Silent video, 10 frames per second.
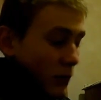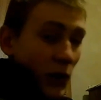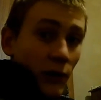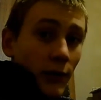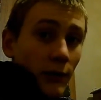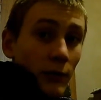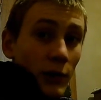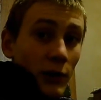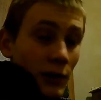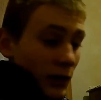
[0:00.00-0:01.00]
Beldum.
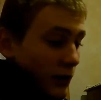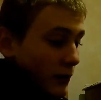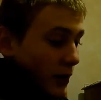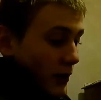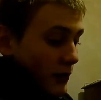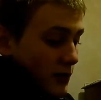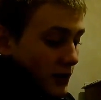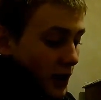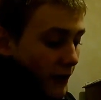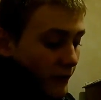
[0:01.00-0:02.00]

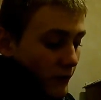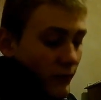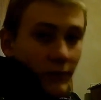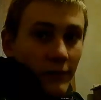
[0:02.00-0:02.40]
Honestly haven't